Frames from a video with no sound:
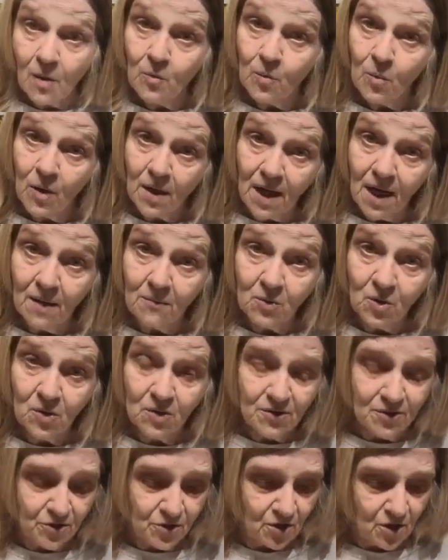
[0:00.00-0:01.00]
What I'm
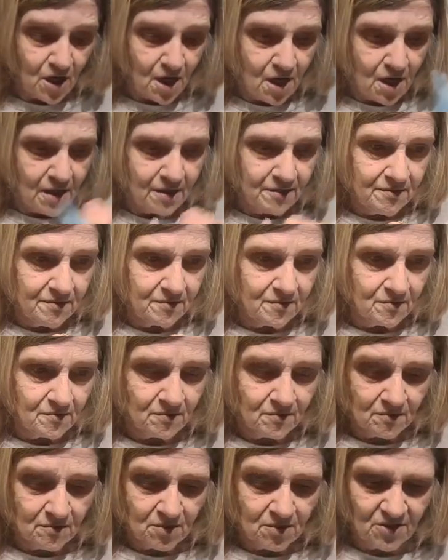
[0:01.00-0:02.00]
going to try,
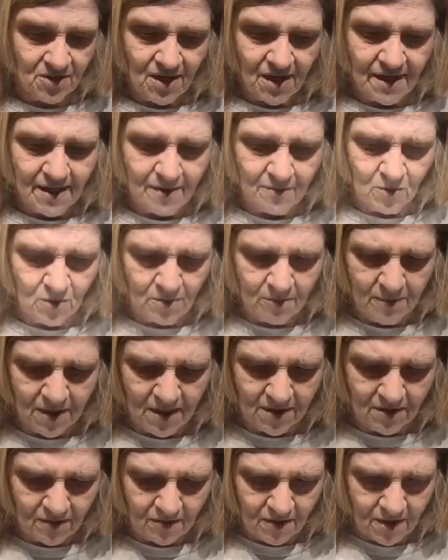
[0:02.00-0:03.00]
because I am going to
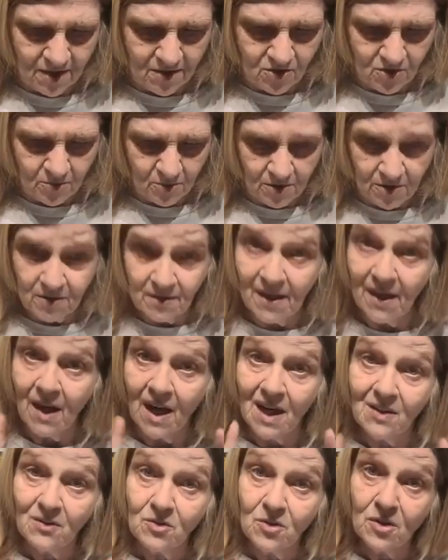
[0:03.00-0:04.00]
make an arrangement. Now,
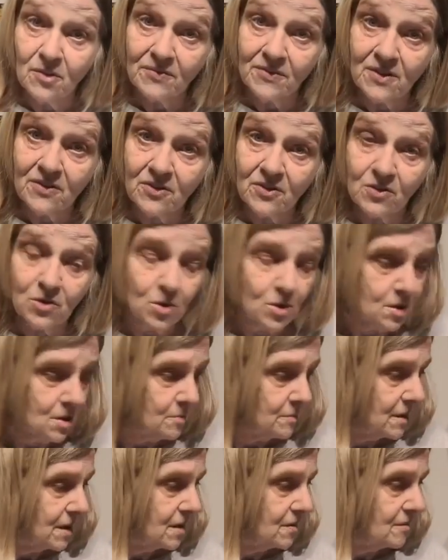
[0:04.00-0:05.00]
I don't know if this is going to
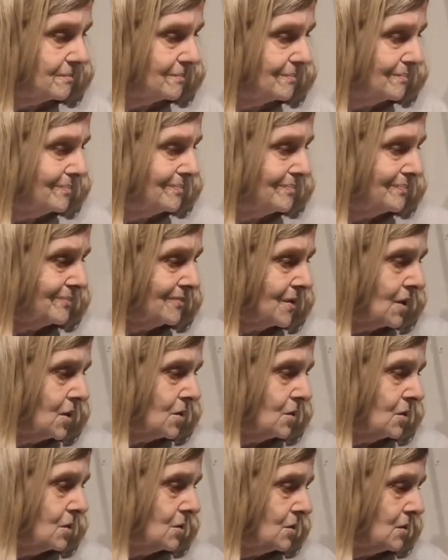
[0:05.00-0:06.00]
come out.
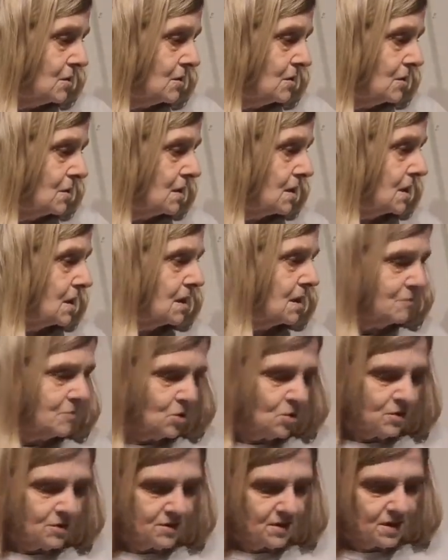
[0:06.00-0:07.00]
And I'm
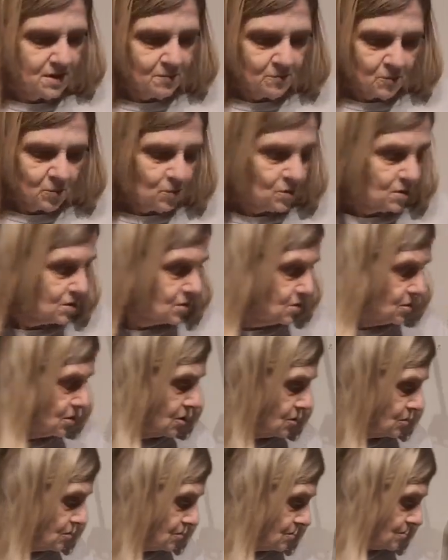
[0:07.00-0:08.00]
going to need more
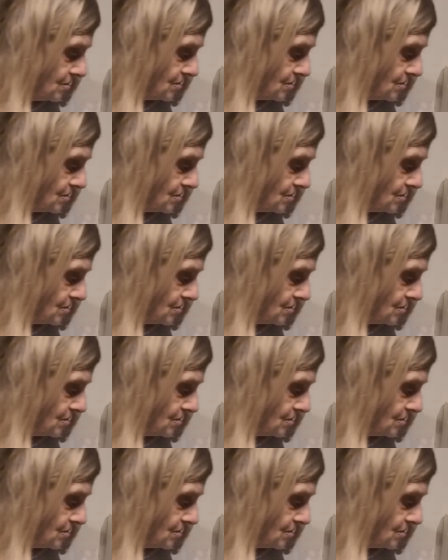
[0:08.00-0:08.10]
glue.